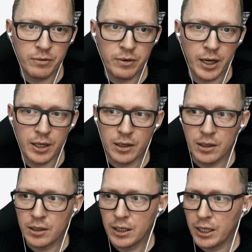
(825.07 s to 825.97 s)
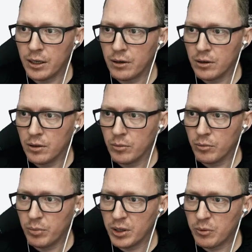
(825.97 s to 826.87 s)
find here,
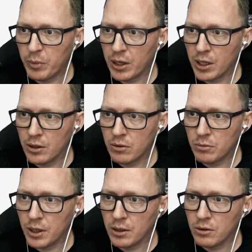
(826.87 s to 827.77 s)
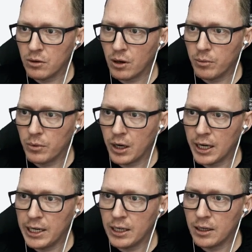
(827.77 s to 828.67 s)
bitbucket render tom
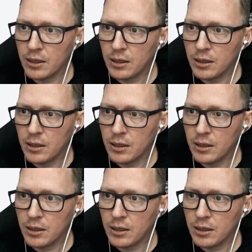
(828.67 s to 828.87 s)
clean